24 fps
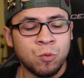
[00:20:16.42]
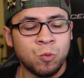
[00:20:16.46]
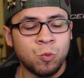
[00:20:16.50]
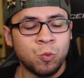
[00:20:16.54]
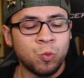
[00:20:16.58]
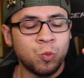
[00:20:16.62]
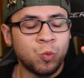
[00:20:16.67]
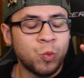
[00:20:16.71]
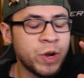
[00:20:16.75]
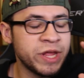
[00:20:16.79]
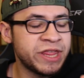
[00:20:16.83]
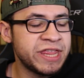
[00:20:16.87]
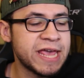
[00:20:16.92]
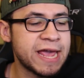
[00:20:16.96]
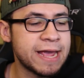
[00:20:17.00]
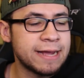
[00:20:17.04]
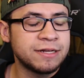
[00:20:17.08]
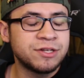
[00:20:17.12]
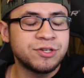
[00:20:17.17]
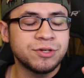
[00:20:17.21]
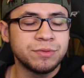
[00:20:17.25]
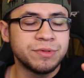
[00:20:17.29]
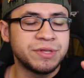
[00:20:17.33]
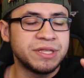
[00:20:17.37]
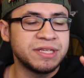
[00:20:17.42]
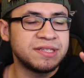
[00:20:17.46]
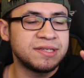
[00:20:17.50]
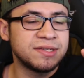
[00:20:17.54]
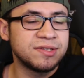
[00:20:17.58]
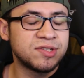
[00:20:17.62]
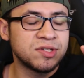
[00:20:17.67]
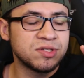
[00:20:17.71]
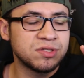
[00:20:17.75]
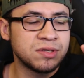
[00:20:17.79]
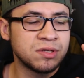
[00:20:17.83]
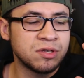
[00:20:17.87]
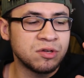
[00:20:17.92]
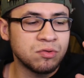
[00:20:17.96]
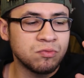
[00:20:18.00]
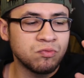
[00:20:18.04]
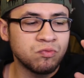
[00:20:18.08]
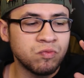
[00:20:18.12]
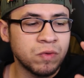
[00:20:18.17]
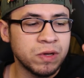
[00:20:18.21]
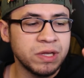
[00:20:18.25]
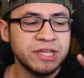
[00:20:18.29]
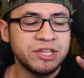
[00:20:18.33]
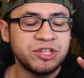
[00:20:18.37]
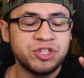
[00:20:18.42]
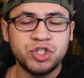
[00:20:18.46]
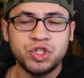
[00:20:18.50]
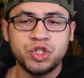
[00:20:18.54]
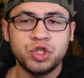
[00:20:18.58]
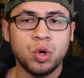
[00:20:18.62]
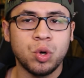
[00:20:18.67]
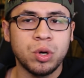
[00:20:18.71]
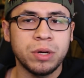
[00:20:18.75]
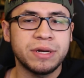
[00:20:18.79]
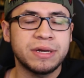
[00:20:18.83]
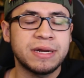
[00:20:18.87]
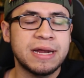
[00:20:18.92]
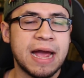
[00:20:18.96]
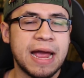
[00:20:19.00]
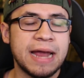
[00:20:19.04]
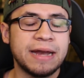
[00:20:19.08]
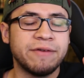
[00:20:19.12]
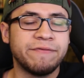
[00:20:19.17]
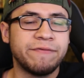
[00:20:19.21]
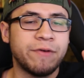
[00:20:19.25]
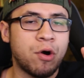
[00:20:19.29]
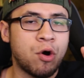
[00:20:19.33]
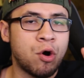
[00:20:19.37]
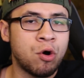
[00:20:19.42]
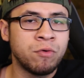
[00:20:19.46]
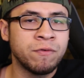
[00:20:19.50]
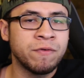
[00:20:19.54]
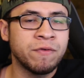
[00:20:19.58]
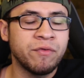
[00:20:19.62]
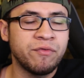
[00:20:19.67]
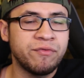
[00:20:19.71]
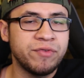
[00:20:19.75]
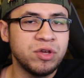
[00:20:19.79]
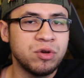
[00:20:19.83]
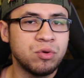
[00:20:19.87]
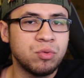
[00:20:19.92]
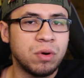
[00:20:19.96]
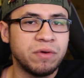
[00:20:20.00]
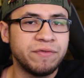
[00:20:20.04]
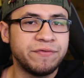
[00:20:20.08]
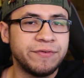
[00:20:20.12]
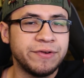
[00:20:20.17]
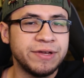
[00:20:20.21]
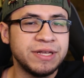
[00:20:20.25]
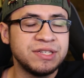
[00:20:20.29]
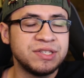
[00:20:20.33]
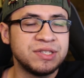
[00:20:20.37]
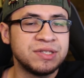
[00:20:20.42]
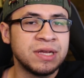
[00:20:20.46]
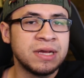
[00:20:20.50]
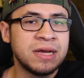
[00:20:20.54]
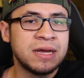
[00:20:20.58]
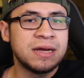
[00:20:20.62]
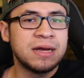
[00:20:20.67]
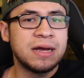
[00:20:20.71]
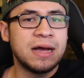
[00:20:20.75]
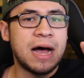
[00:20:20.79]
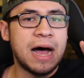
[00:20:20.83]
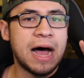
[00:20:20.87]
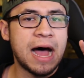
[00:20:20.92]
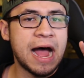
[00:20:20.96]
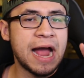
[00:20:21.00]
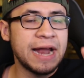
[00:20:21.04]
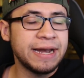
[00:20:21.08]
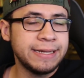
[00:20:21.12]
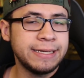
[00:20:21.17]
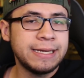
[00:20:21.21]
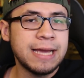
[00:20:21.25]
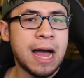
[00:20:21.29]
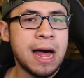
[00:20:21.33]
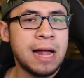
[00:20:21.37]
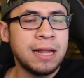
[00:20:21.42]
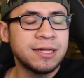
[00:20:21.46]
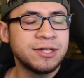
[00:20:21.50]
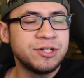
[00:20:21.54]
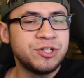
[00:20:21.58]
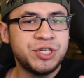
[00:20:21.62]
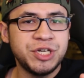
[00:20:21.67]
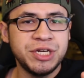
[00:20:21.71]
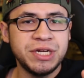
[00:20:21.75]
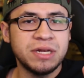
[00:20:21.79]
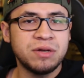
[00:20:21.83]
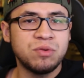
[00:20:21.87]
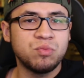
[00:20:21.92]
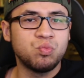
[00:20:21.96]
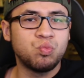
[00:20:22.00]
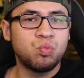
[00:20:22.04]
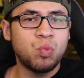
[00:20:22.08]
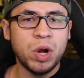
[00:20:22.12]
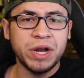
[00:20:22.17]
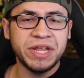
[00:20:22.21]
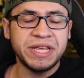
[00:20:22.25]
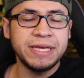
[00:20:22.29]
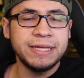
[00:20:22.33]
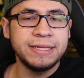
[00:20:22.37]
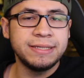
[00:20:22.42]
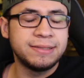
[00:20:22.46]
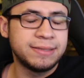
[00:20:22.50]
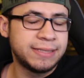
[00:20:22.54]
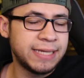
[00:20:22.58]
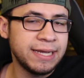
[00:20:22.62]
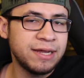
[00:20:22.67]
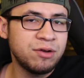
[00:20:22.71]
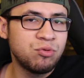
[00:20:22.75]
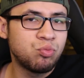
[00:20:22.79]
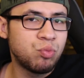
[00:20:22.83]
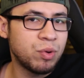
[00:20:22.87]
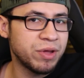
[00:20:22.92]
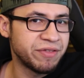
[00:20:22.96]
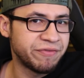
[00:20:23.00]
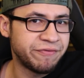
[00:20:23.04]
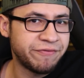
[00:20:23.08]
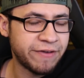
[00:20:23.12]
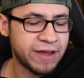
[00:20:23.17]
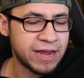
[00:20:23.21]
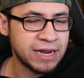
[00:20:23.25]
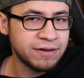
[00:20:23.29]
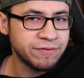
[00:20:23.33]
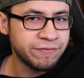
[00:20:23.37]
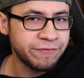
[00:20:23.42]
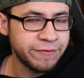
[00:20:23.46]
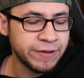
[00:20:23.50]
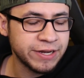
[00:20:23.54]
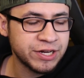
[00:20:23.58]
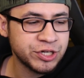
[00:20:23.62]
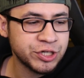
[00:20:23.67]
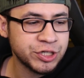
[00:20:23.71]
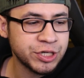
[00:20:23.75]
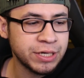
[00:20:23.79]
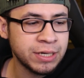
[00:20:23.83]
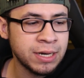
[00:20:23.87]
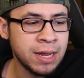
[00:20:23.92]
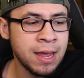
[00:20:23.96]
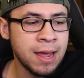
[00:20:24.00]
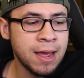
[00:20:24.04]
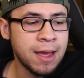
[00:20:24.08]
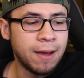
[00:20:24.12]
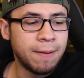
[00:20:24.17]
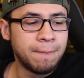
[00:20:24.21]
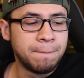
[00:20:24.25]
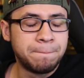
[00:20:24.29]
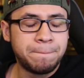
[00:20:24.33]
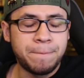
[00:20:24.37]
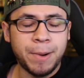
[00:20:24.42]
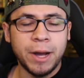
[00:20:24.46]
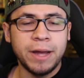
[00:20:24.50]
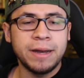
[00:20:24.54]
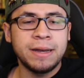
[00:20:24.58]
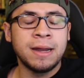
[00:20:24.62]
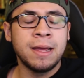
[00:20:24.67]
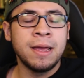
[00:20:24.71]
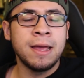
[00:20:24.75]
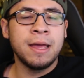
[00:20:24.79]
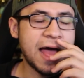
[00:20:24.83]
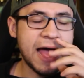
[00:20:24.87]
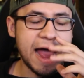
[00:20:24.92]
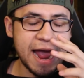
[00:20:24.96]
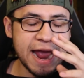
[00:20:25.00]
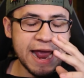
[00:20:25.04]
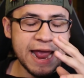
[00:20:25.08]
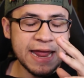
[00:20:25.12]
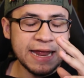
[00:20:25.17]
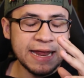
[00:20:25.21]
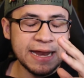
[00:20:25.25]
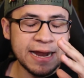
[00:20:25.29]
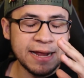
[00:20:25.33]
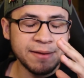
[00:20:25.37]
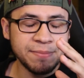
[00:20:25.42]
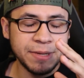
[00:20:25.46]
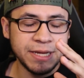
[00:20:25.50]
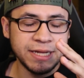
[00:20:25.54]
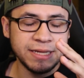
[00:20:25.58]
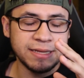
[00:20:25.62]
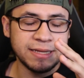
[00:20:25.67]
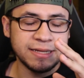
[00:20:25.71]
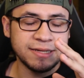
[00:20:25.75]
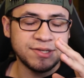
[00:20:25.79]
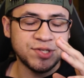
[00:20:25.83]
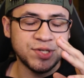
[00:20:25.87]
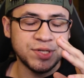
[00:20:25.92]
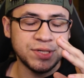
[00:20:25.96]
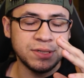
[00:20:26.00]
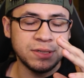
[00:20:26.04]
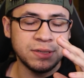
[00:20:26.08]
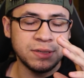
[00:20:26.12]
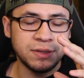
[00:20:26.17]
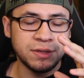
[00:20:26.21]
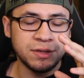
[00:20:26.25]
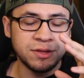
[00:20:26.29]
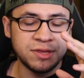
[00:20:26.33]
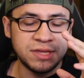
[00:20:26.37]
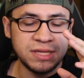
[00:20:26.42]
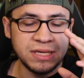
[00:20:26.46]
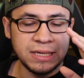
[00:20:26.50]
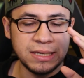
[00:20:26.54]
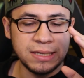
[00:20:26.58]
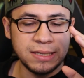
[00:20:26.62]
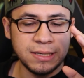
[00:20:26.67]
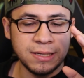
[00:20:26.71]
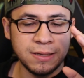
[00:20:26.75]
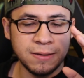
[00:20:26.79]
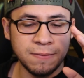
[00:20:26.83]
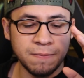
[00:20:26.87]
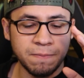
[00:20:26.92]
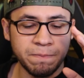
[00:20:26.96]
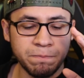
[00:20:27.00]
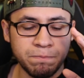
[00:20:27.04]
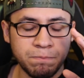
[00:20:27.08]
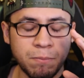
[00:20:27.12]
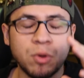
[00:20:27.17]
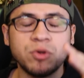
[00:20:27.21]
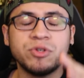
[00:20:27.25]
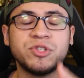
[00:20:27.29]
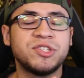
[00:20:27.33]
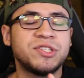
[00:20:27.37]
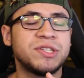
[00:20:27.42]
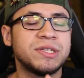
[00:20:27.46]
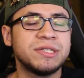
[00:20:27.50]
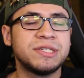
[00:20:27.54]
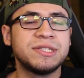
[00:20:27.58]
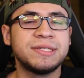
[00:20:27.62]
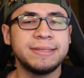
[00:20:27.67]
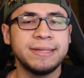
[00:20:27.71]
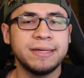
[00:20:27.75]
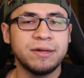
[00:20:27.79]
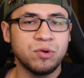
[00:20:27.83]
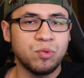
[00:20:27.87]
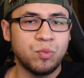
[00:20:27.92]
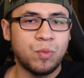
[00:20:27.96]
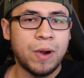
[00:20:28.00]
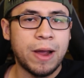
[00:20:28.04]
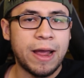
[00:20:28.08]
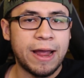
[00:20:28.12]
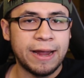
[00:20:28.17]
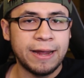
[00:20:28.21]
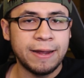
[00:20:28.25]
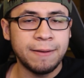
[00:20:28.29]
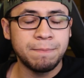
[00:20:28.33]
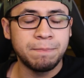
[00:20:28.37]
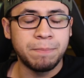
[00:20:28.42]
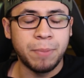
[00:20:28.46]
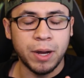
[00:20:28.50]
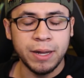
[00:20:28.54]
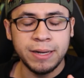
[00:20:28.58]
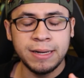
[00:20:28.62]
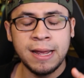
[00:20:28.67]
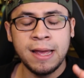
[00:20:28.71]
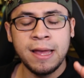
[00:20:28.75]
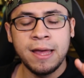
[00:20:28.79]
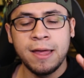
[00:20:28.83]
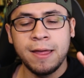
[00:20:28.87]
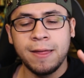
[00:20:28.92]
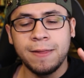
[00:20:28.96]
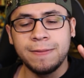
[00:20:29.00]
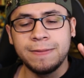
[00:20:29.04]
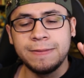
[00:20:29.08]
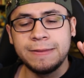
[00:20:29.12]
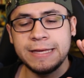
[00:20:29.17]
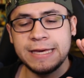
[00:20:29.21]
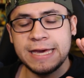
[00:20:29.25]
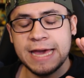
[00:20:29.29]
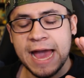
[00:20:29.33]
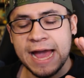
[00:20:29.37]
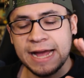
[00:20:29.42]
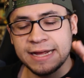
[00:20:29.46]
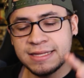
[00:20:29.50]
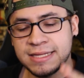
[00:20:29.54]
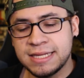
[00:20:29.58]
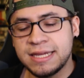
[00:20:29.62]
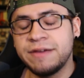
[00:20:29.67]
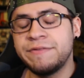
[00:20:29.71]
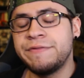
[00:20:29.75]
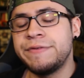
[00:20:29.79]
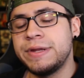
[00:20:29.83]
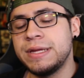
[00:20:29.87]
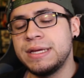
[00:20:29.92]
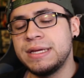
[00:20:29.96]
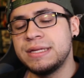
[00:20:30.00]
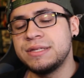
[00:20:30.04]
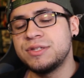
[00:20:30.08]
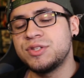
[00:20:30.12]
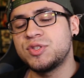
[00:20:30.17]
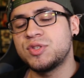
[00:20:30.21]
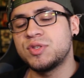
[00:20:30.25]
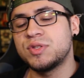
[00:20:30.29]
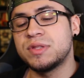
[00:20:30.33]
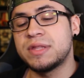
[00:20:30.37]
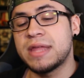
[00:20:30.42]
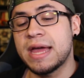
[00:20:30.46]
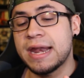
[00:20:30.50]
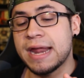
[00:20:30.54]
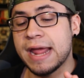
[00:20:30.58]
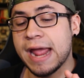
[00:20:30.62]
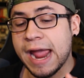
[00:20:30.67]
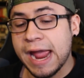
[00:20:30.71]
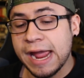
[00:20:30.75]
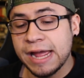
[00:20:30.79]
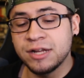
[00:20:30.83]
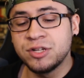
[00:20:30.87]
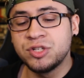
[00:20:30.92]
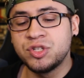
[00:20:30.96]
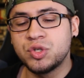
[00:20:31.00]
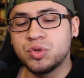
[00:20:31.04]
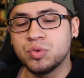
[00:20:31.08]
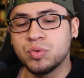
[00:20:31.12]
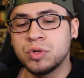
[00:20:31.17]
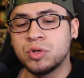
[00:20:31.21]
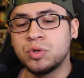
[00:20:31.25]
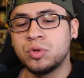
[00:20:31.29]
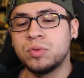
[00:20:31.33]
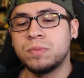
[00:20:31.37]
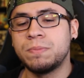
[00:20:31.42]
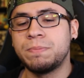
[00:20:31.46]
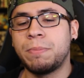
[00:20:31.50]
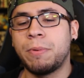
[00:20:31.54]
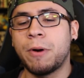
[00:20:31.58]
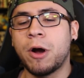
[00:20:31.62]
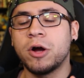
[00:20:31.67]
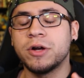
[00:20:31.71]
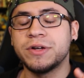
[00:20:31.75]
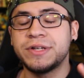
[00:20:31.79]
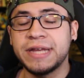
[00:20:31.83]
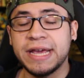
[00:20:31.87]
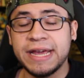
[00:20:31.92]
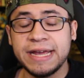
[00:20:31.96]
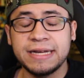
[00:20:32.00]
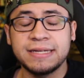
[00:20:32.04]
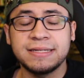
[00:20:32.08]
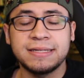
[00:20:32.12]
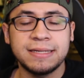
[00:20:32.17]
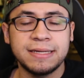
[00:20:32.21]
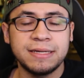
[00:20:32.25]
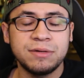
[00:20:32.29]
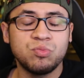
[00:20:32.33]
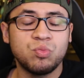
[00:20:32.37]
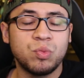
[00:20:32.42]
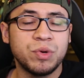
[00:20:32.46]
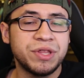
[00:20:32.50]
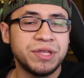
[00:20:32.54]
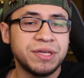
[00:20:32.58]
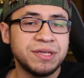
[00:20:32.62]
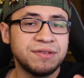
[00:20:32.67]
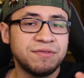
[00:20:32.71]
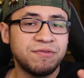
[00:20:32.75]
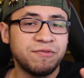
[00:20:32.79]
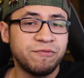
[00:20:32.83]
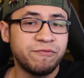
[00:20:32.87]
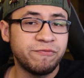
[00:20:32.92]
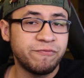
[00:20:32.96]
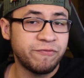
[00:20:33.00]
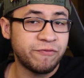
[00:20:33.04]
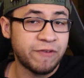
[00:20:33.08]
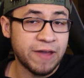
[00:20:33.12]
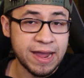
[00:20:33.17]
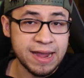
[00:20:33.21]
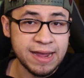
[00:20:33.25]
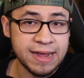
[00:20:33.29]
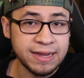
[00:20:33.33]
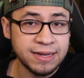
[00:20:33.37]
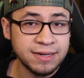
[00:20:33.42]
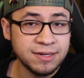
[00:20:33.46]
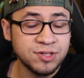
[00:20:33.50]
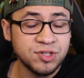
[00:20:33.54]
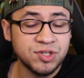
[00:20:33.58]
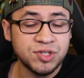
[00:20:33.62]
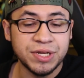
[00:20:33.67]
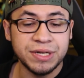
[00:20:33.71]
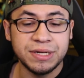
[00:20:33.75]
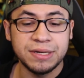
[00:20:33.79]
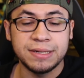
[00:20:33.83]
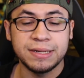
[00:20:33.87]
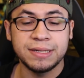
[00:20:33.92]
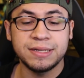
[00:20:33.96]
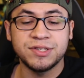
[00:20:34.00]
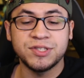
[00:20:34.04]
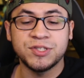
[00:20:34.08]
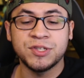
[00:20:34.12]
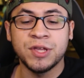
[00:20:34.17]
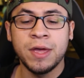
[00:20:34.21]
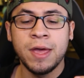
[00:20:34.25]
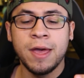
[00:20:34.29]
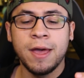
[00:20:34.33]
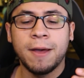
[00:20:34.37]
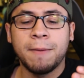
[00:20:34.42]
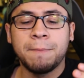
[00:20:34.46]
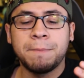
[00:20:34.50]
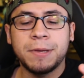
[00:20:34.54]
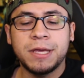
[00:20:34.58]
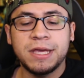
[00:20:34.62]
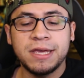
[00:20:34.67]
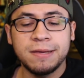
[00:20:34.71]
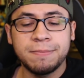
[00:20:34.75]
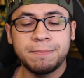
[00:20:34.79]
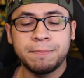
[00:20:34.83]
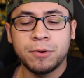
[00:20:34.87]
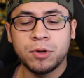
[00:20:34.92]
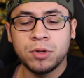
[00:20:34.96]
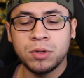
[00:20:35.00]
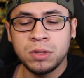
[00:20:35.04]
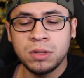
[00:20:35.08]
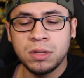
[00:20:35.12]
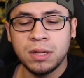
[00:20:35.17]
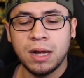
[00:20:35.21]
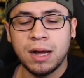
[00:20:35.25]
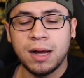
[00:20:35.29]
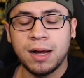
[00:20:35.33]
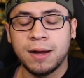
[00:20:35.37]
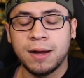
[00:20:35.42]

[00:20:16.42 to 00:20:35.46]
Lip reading: with Andrew, this is a really short kind of overview of his ideology and what he did with fanfiction, but, and I mean this in the most sincere way, but the activities that Andrew partakes in with his fans and his people,